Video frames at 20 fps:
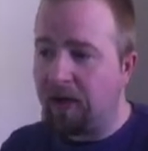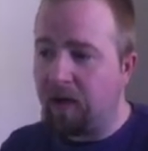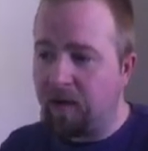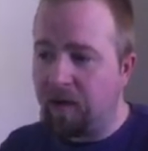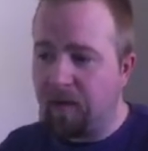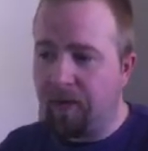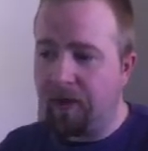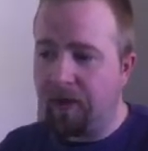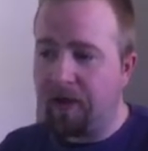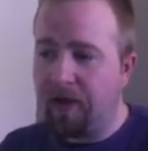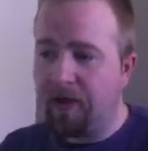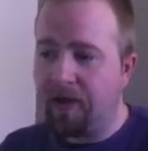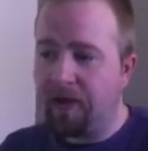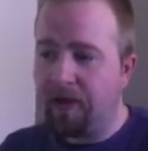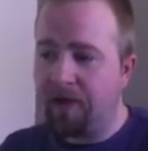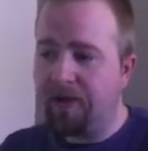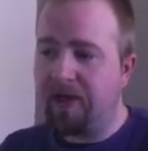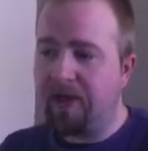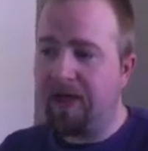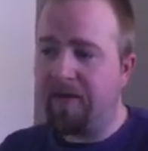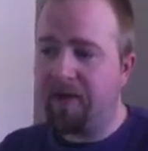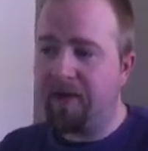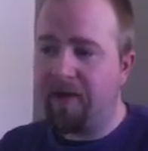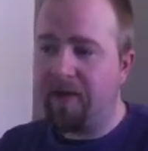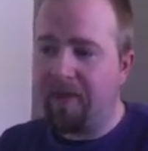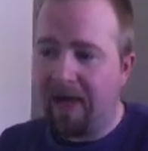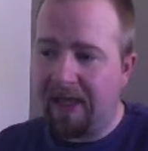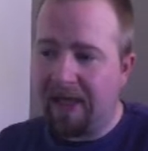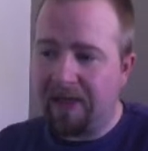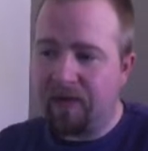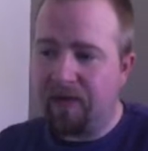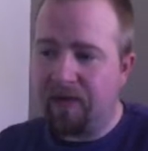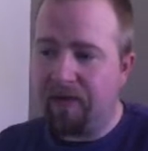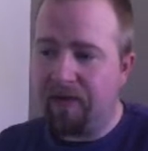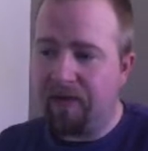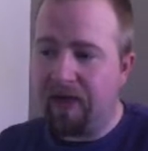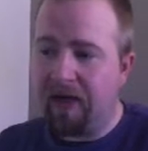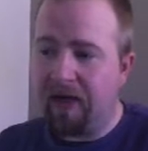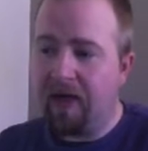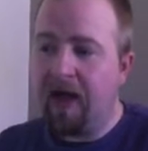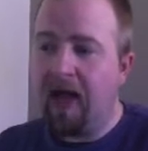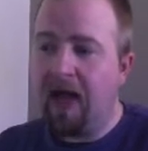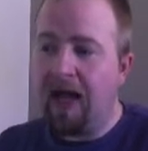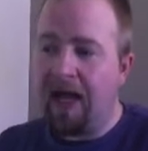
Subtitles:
also put in your username and your password there,